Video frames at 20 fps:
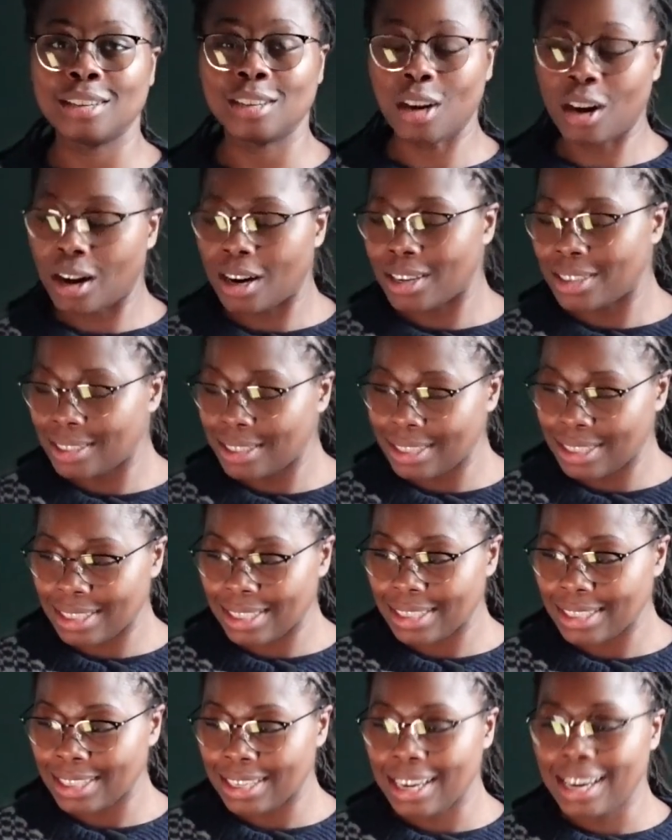
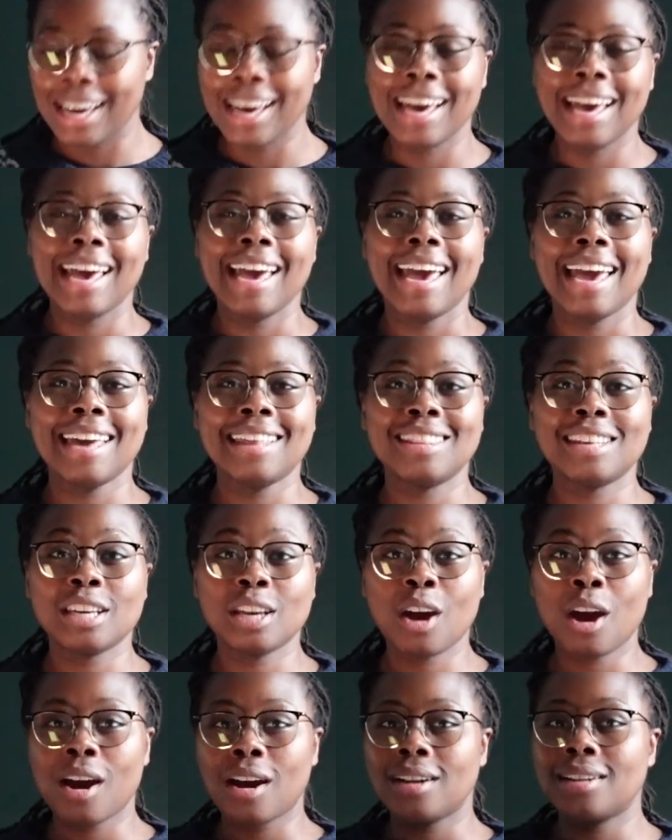yards. And the
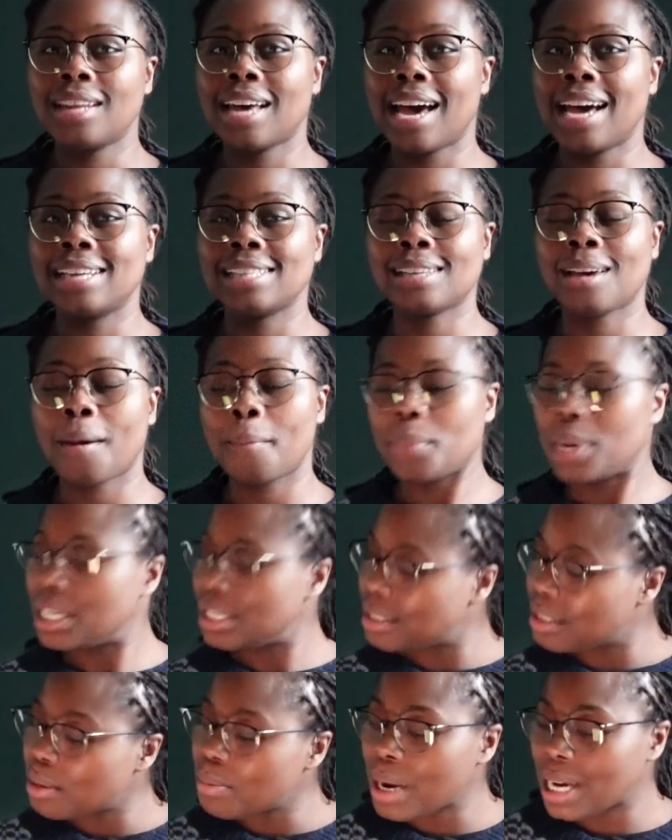yarn that has come
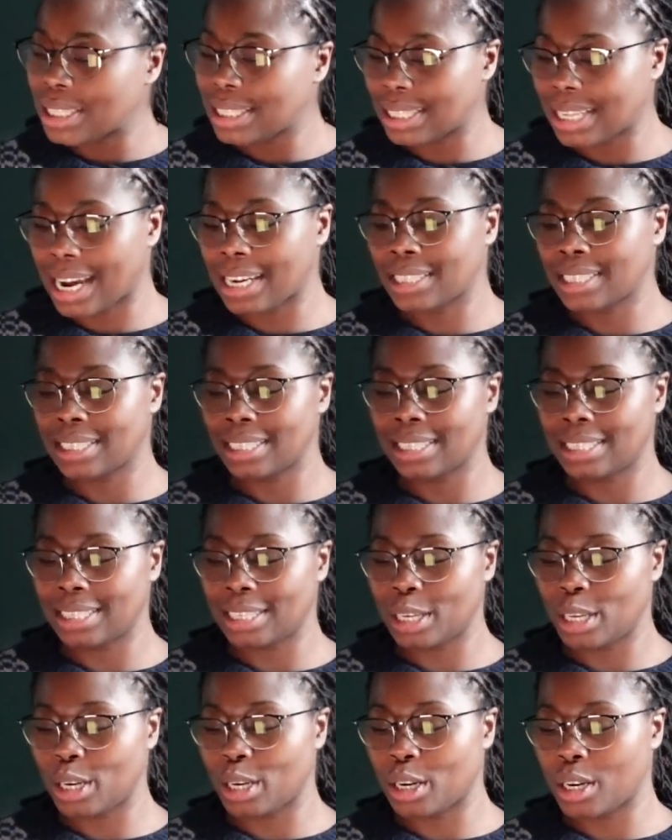into my stash this
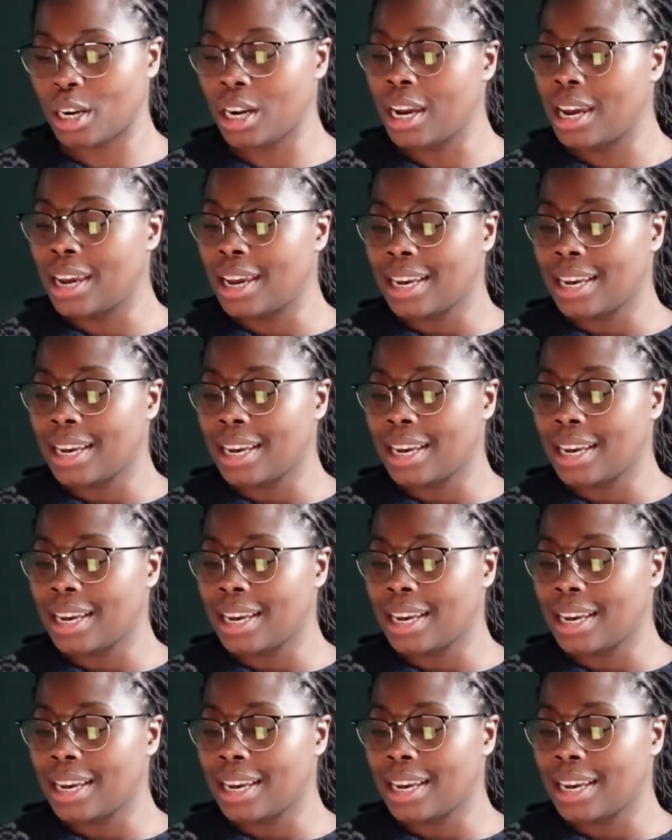year